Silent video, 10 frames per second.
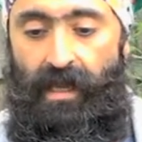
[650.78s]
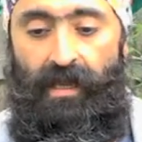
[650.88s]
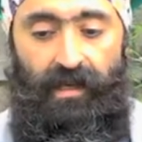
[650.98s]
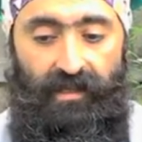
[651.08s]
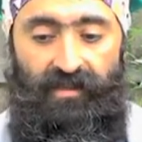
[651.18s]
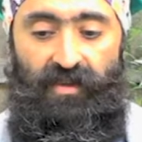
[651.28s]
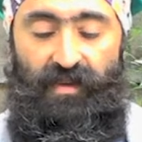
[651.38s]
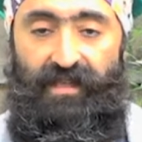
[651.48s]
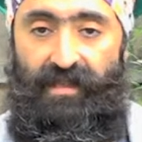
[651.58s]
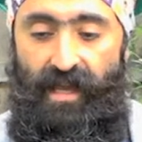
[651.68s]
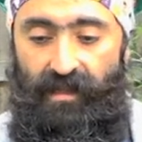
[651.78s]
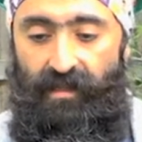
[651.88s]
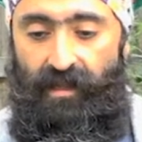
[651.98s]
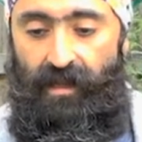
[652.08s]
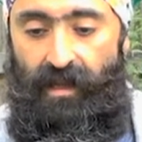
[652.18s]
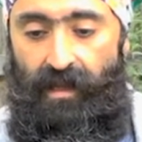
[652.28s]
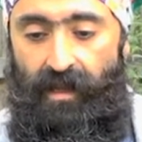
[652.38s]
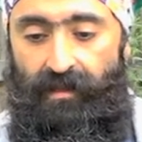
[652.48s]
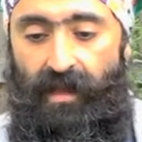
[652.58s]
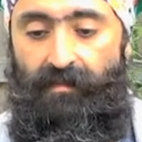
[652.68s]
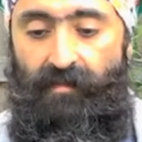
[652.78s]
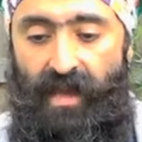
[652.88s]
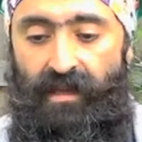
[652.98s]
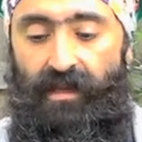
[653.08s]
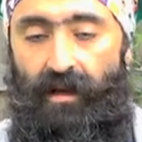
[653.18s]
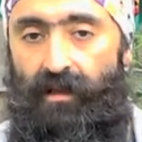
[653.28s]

It is to be said that many